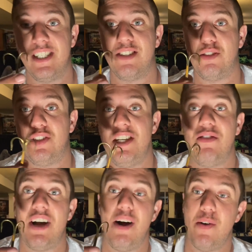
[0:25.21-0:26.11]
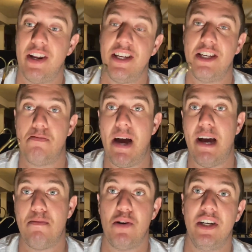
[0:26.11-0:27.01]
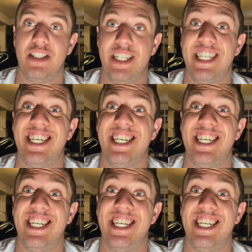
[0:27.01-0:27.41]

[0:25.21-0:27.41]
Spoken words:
So Steve got one of these bad boys in